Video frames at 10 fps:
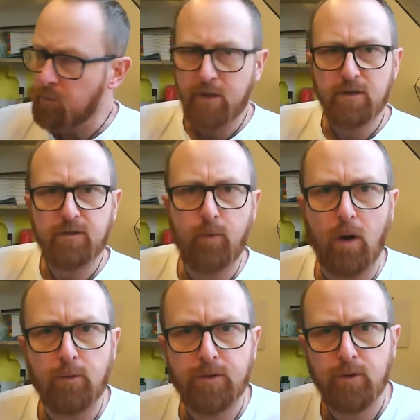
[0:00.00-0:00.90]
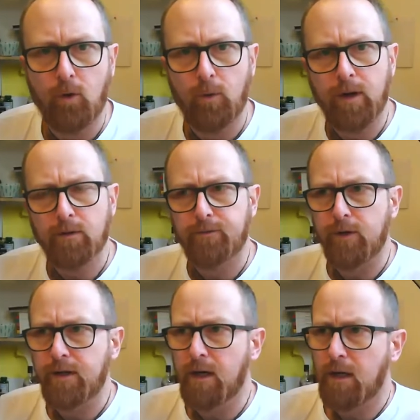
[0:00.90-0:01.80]
because of what I was taught when I was
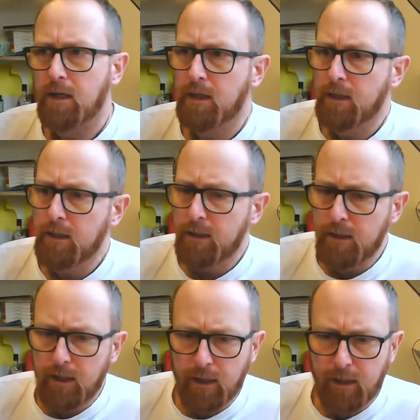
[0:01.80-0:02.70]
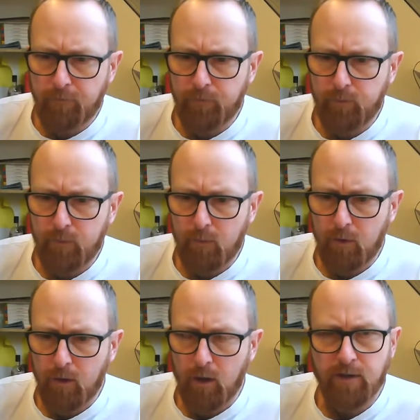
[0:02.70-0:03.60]
very young, I
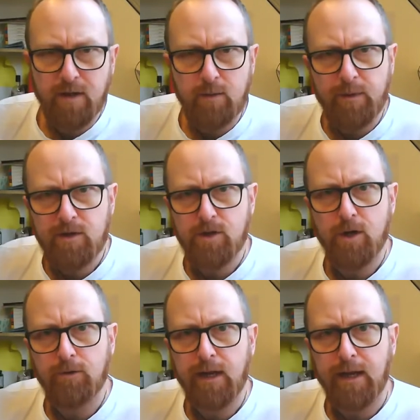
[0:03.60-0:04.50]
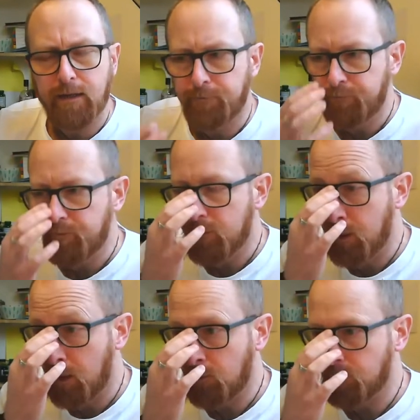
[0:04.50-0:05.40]
seem to be tuned in.
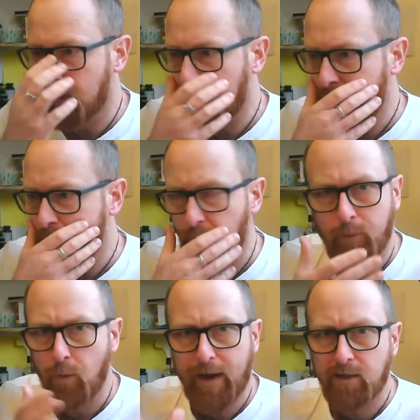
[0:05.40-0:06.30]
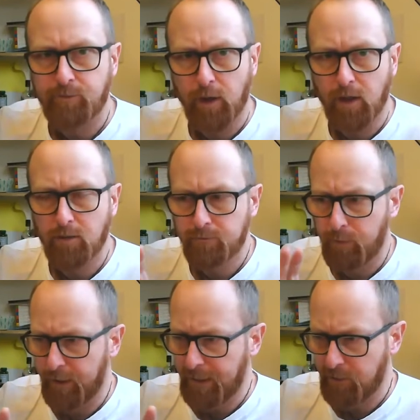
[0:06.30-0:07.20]
So, I'm no expert
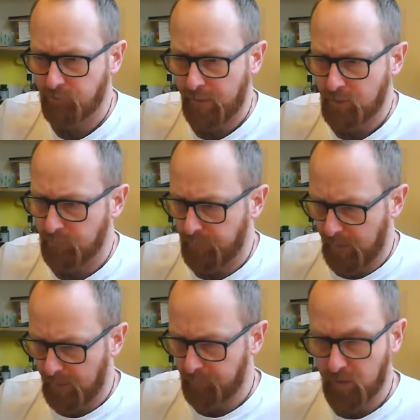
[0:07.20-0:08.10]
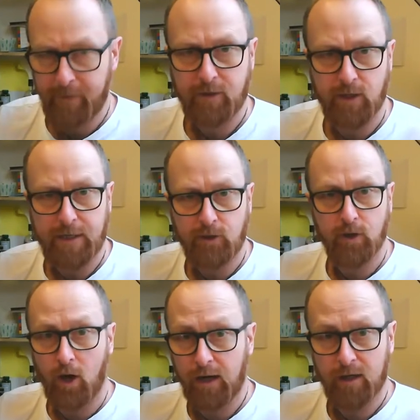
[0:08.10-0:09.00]
by any stretch of the
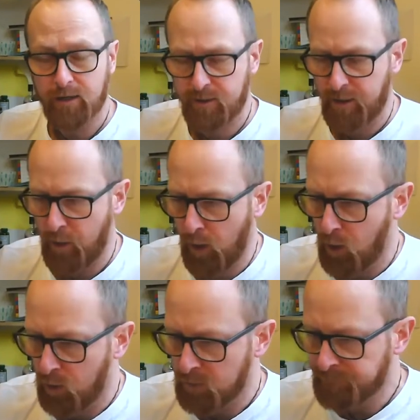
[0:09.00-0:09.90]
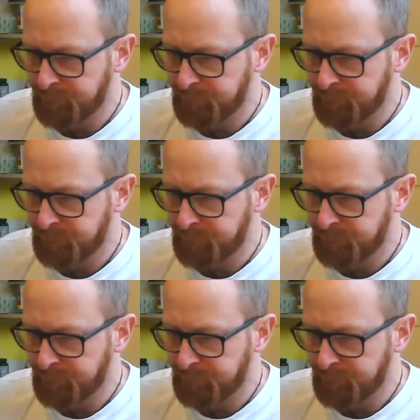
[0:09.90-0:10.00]
imagination. I learn as I go along.